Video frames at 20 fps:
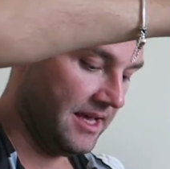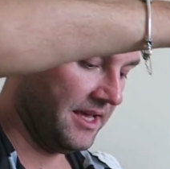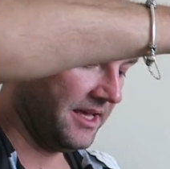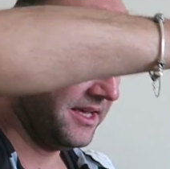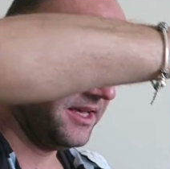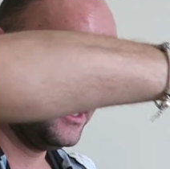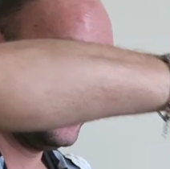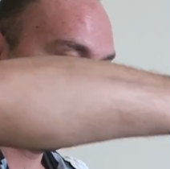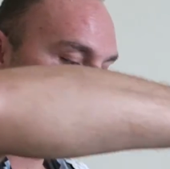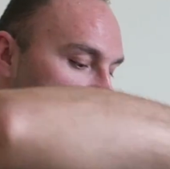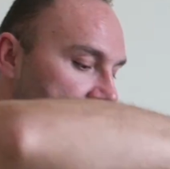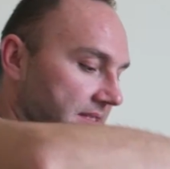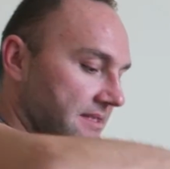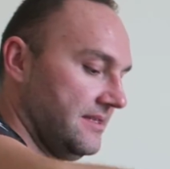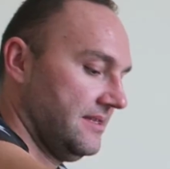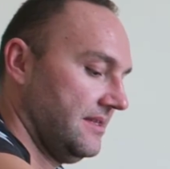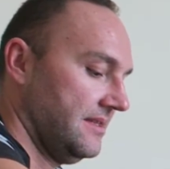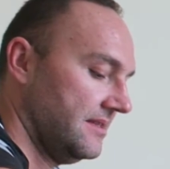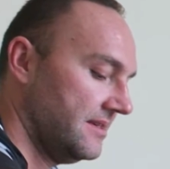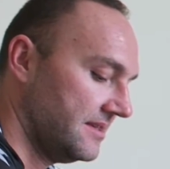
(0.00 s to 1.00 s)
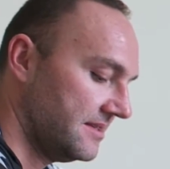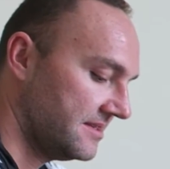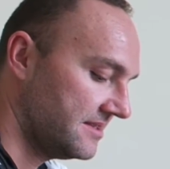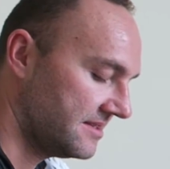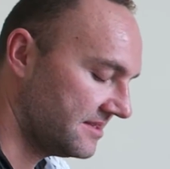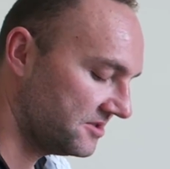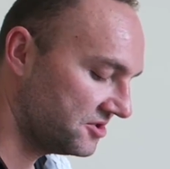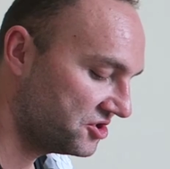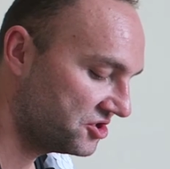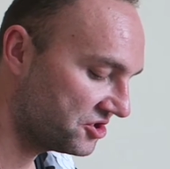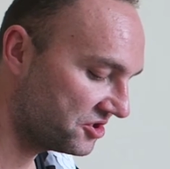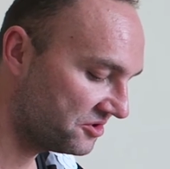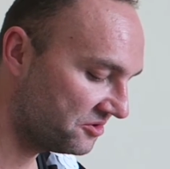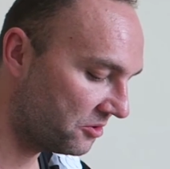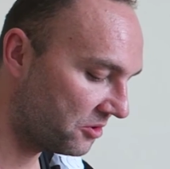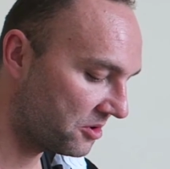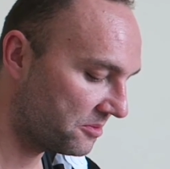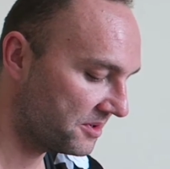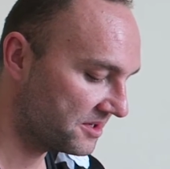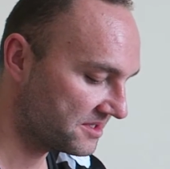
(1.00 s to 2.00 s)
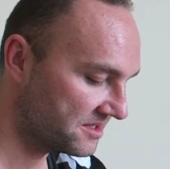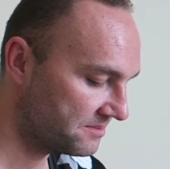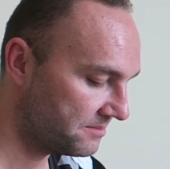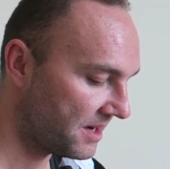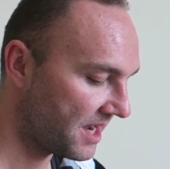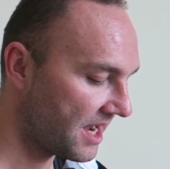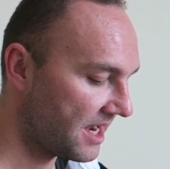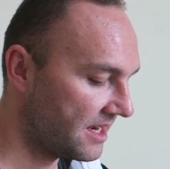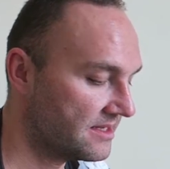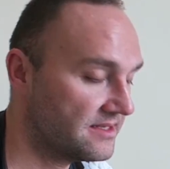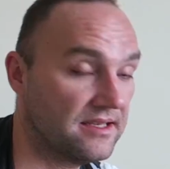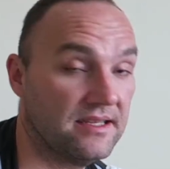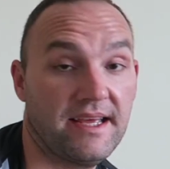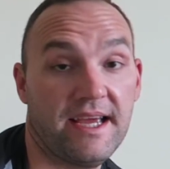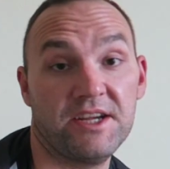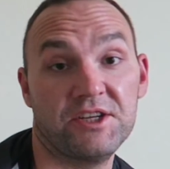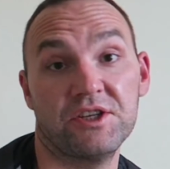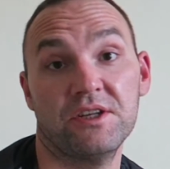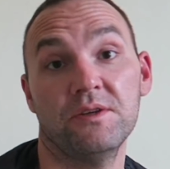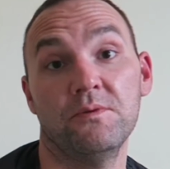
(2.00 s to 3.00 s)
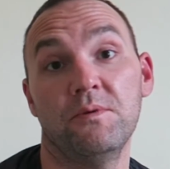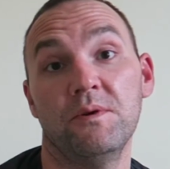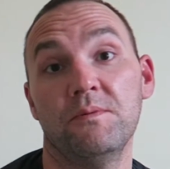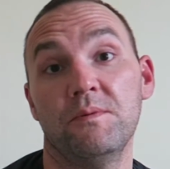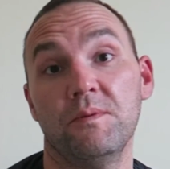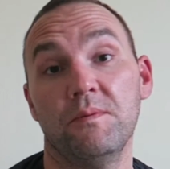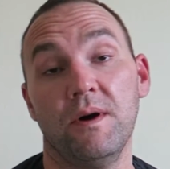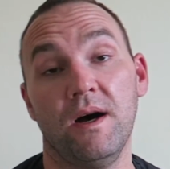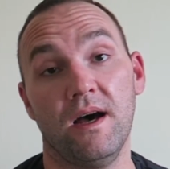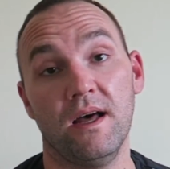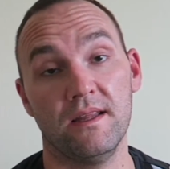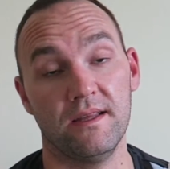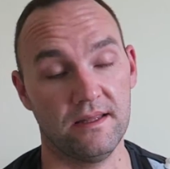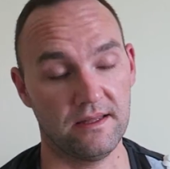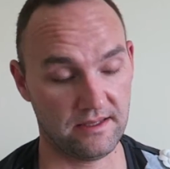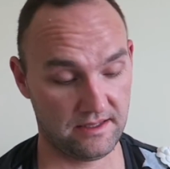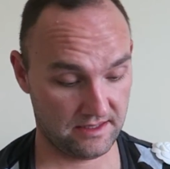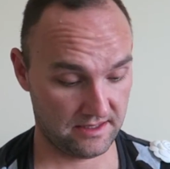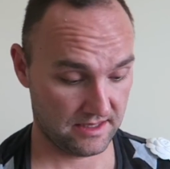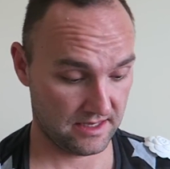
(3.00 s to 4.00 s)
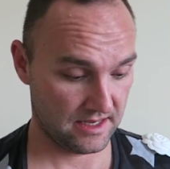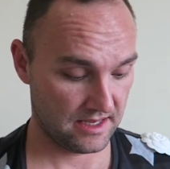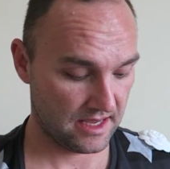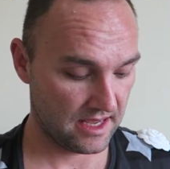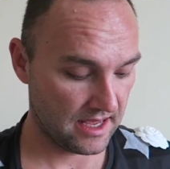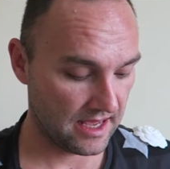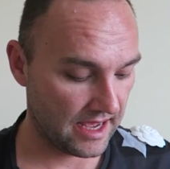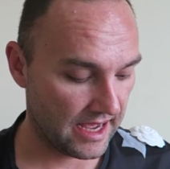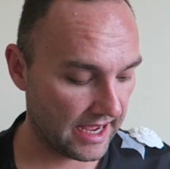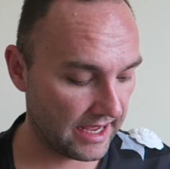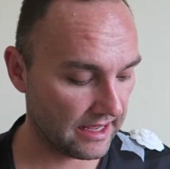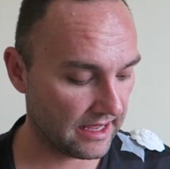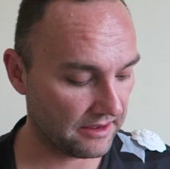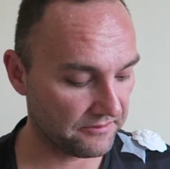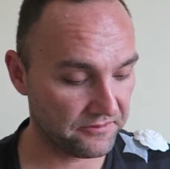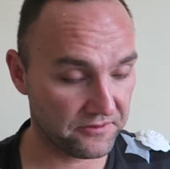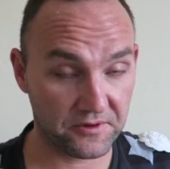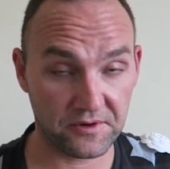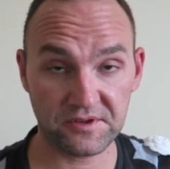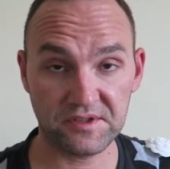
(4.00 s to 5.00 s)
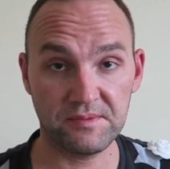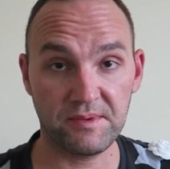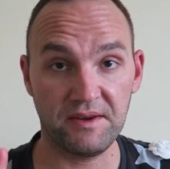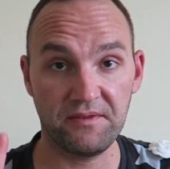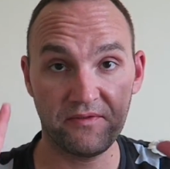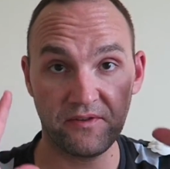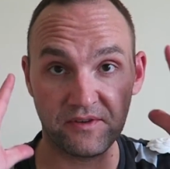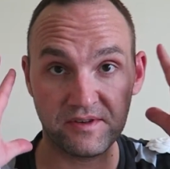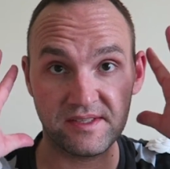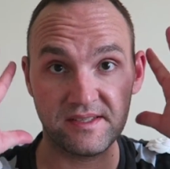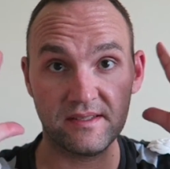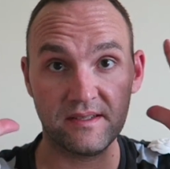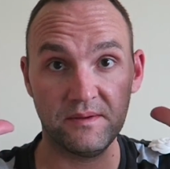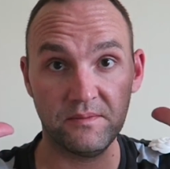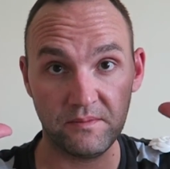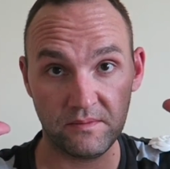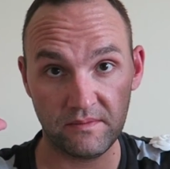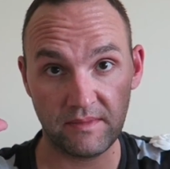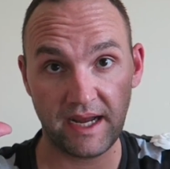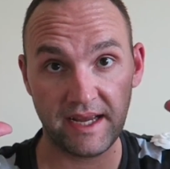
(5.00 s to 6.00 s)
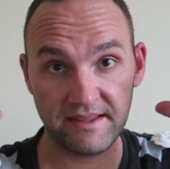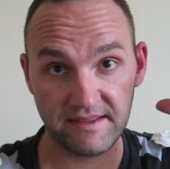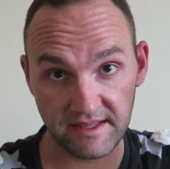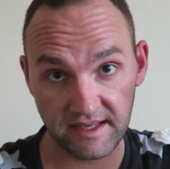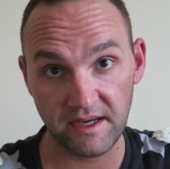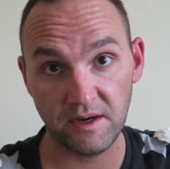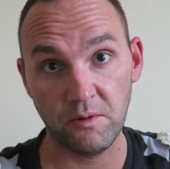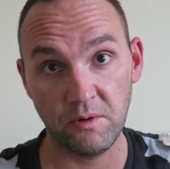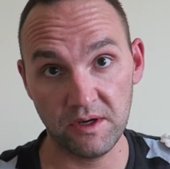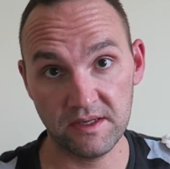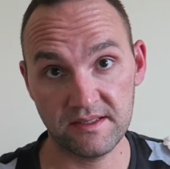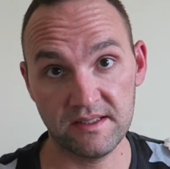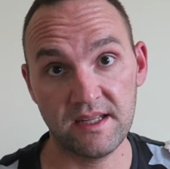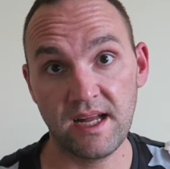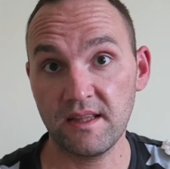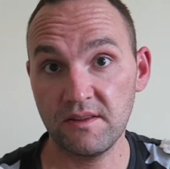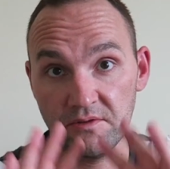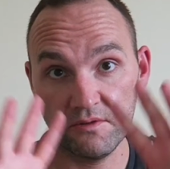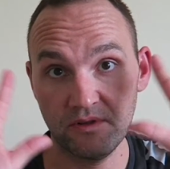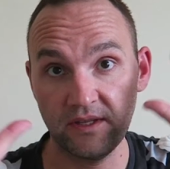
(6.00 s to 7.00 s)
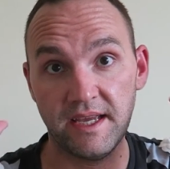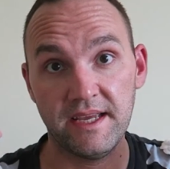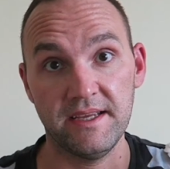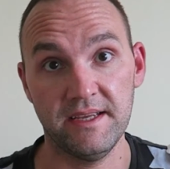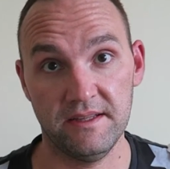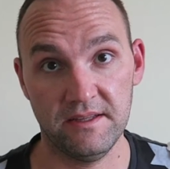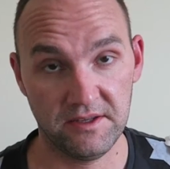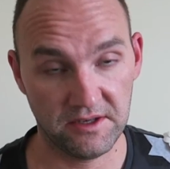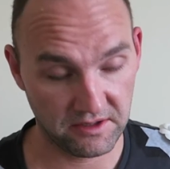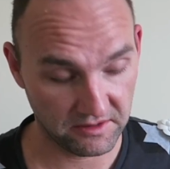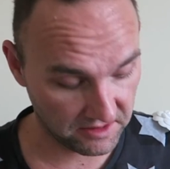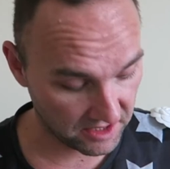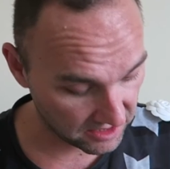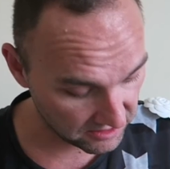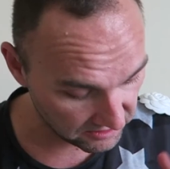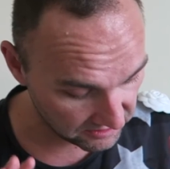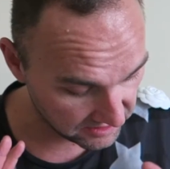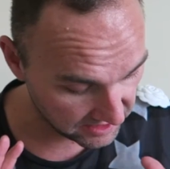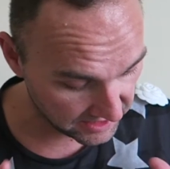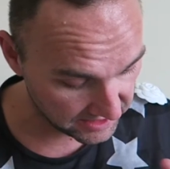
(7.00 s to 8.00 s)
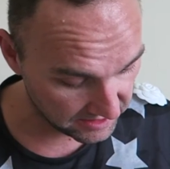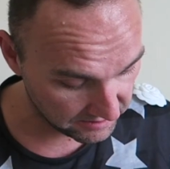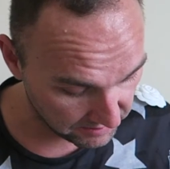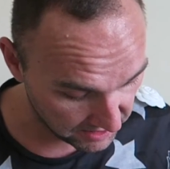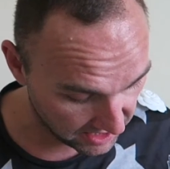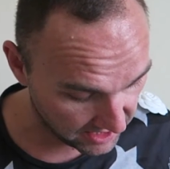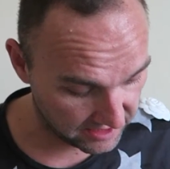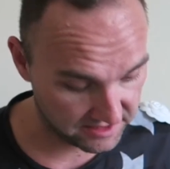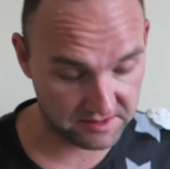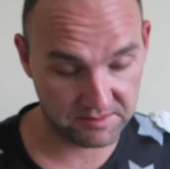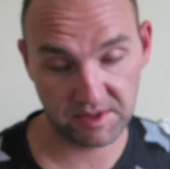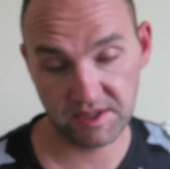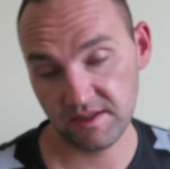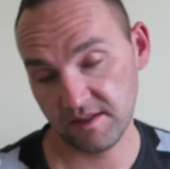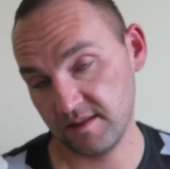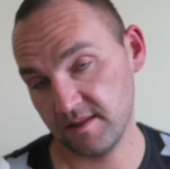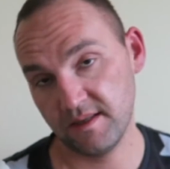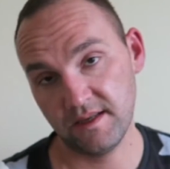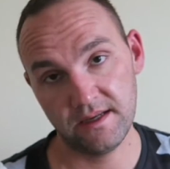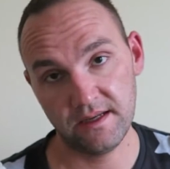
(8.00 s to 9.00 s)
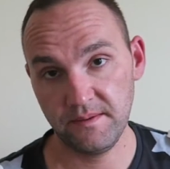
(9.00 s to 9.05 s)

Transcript: is this ginormous box, and actually when we bought it, at first my first idea was not to take it, you know, not to take the box, because